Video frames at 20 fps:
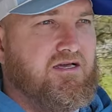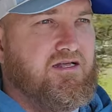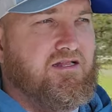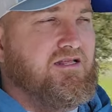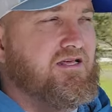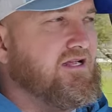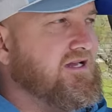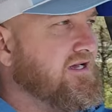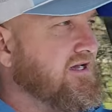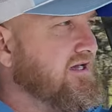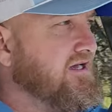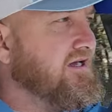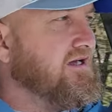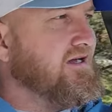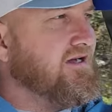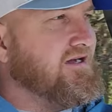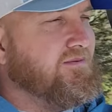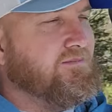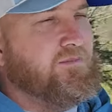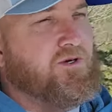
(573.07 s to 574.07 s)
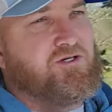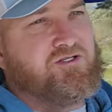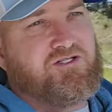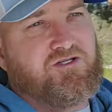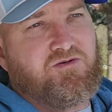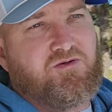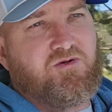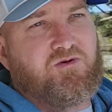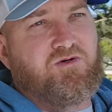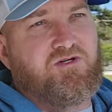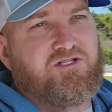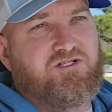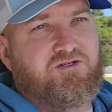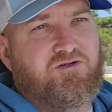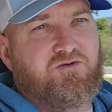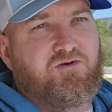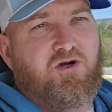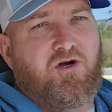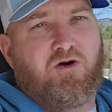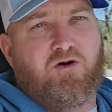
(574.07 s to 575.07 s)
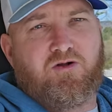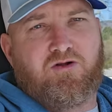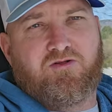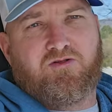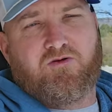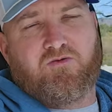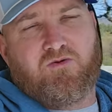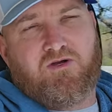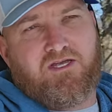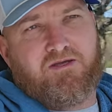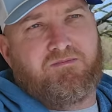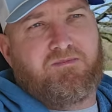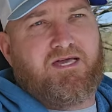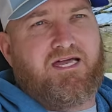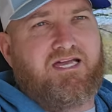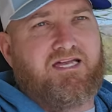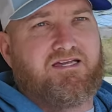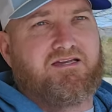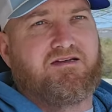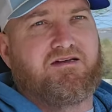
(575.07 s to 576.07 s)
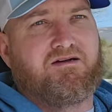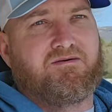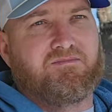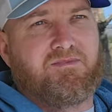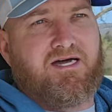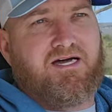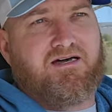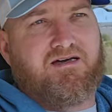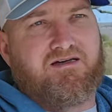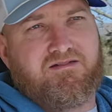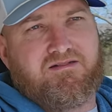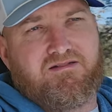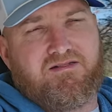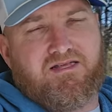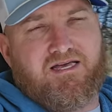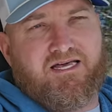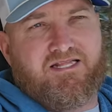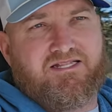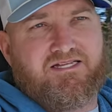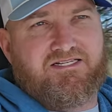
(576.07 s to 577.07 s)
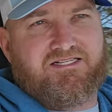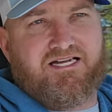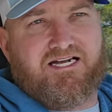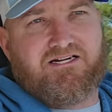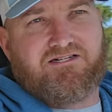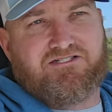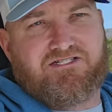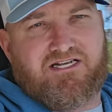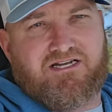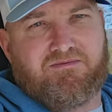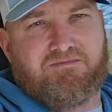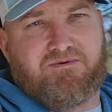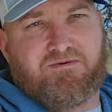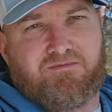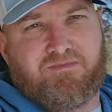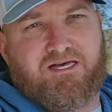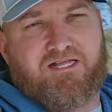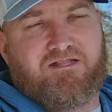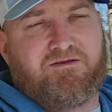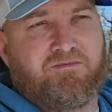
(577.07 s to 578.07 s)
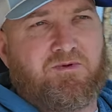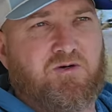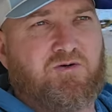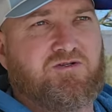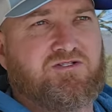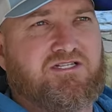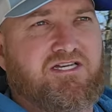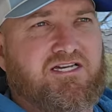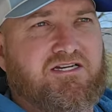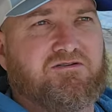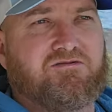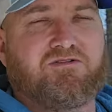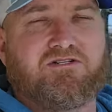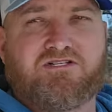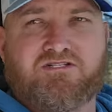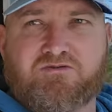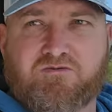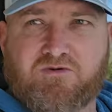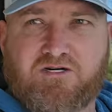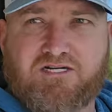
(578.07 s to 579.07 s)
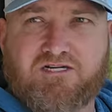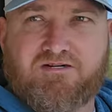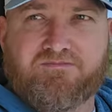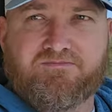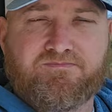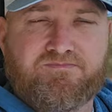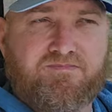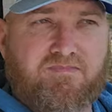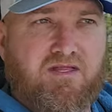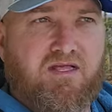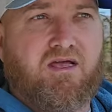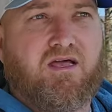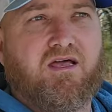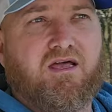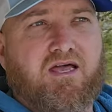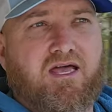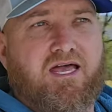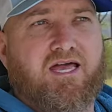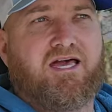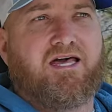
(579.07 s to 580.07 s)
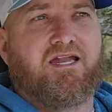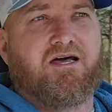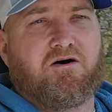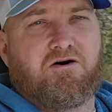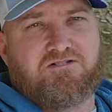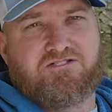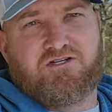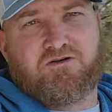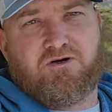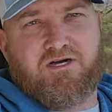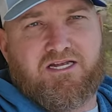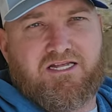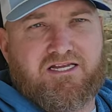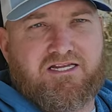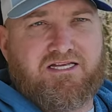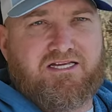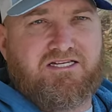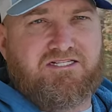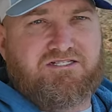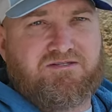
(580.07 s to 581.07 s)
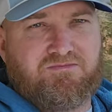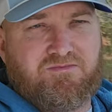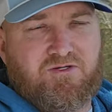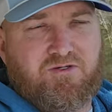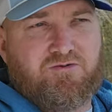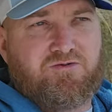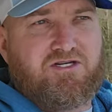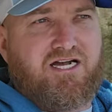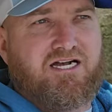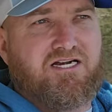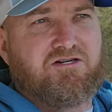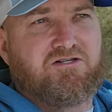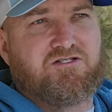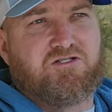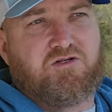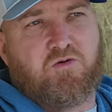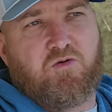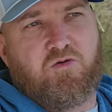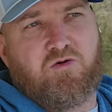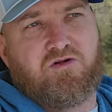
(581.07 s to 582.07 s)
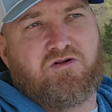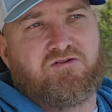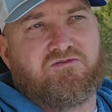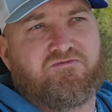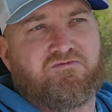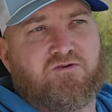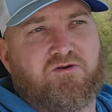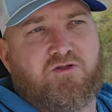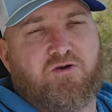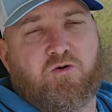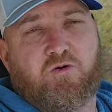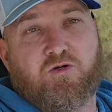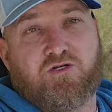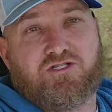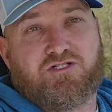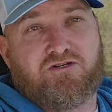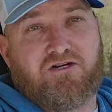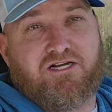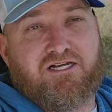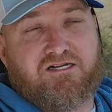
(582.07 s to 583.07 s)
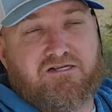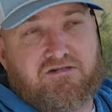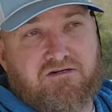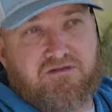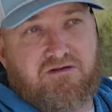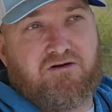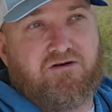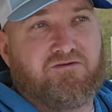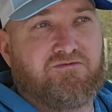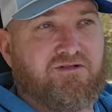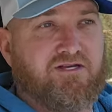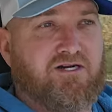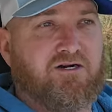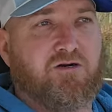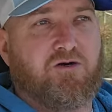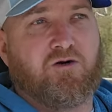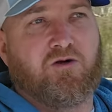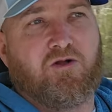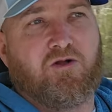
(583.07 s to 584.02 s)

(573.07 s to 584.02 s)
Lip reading: And then I'm also going to call on the way back about at the tire shop about the motorcycle as well. And also I need to get some new tires ordered for the horse trailer over there in